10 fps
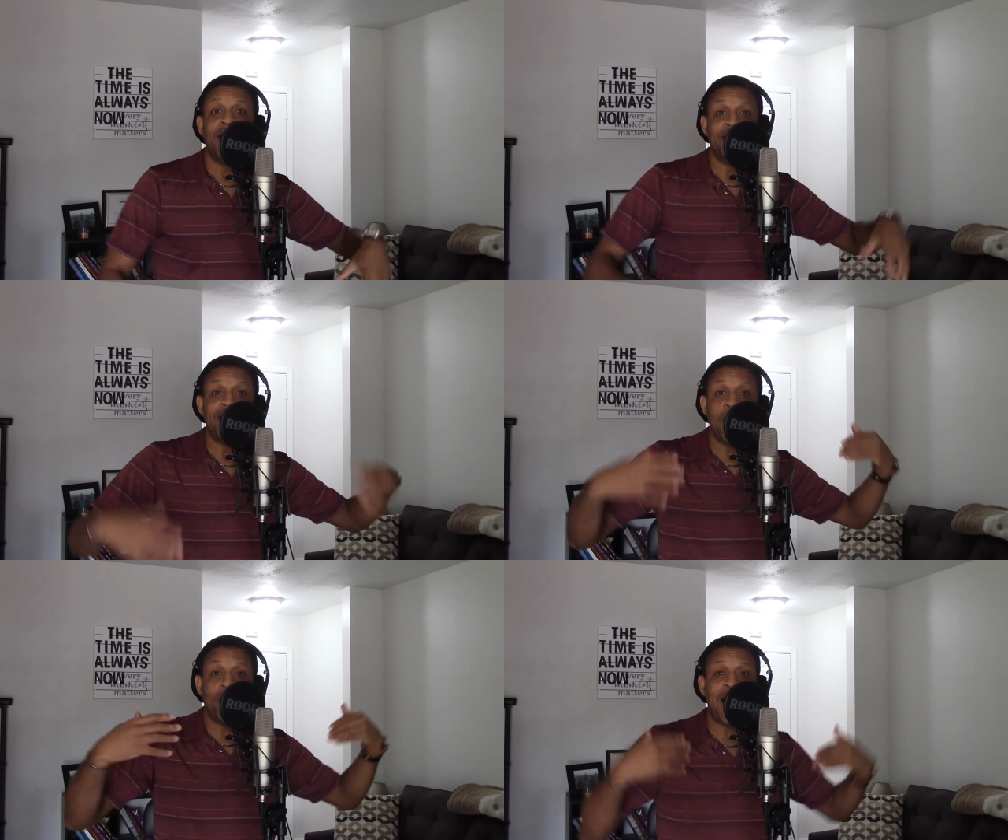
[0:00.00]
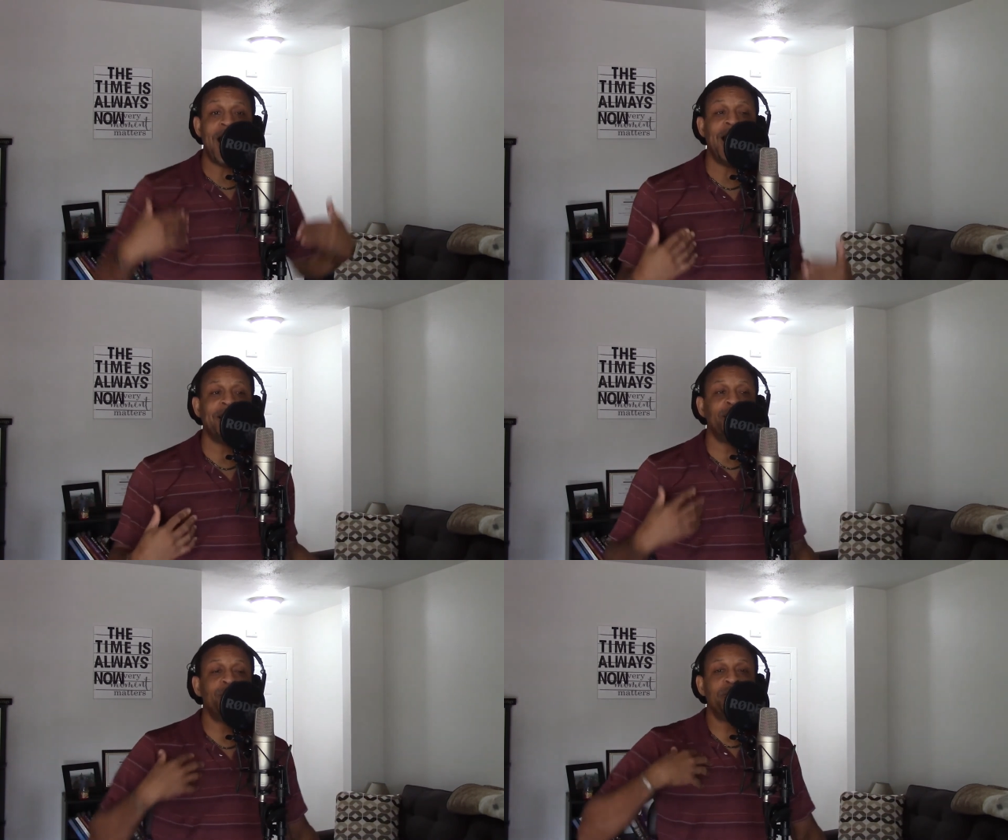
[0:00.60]
now I
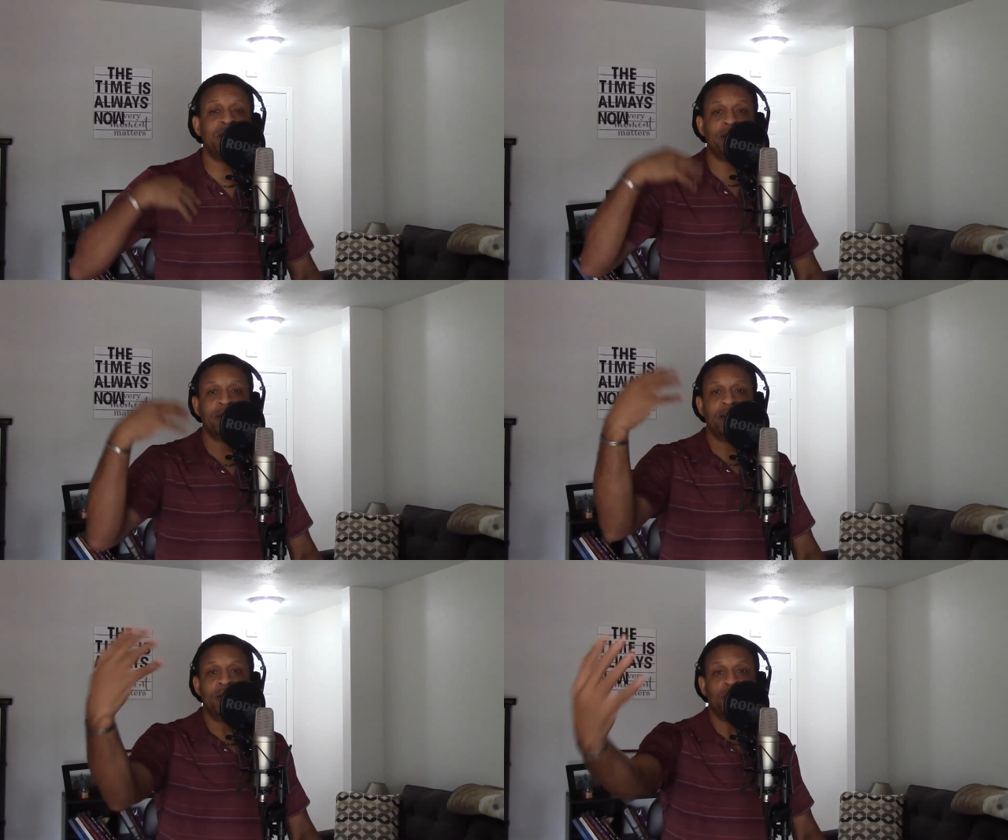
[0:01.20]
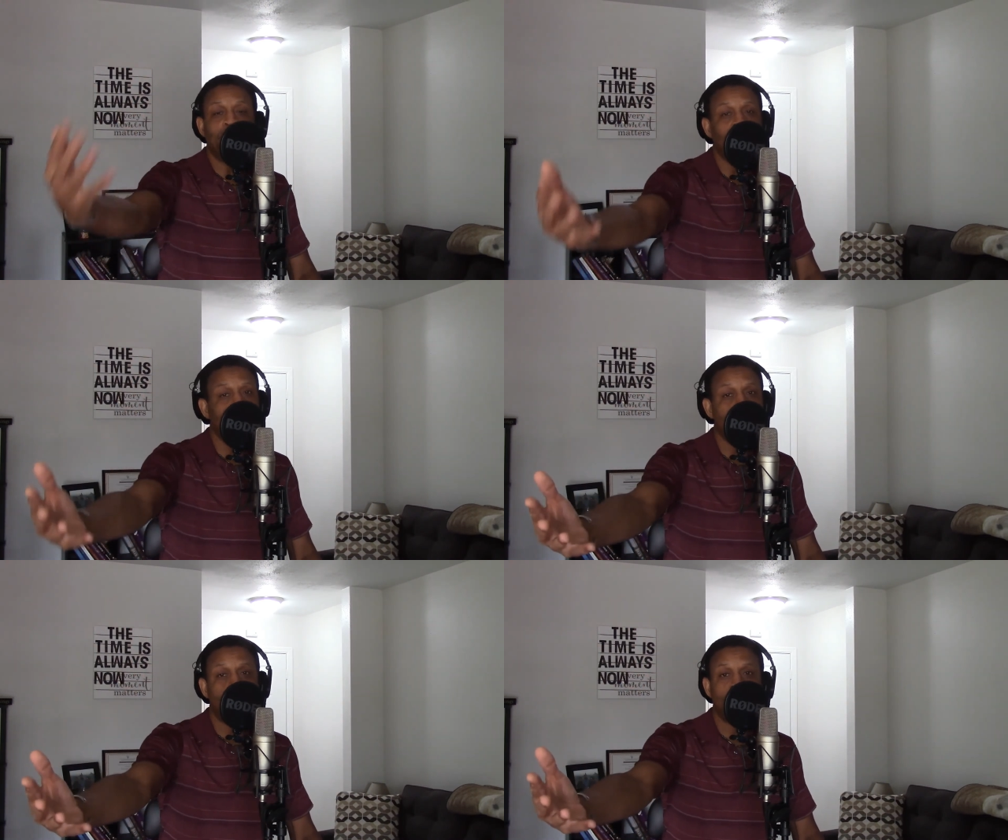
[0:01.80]
use it going
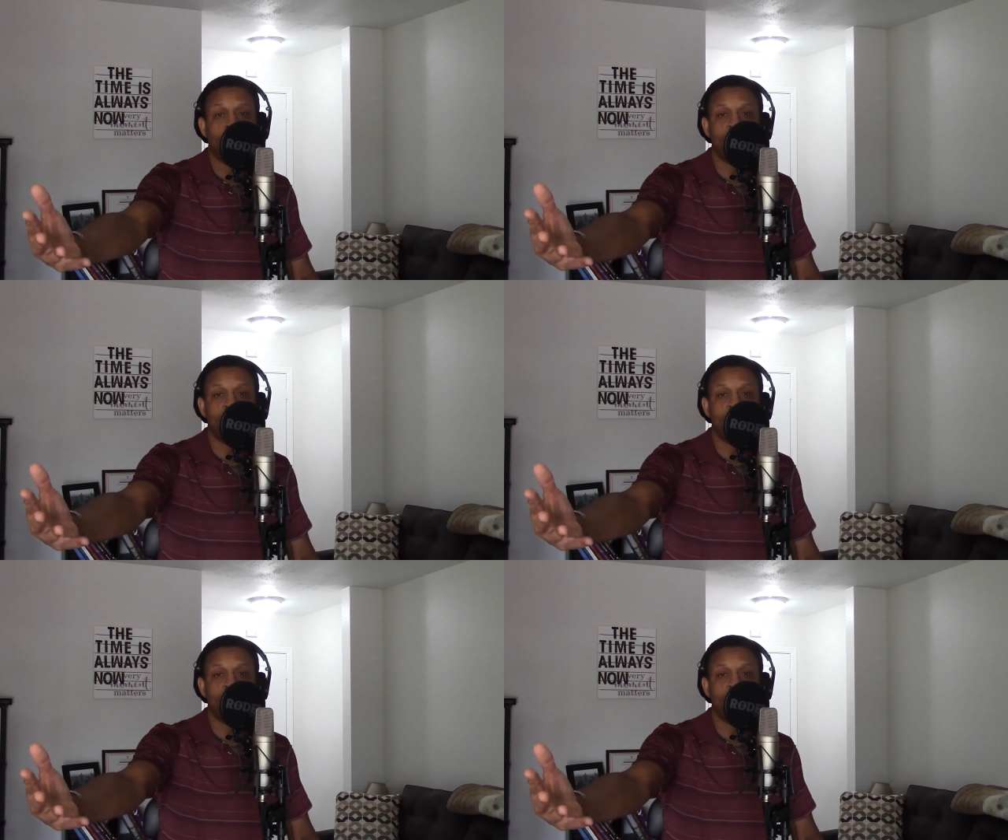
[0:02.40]
forward.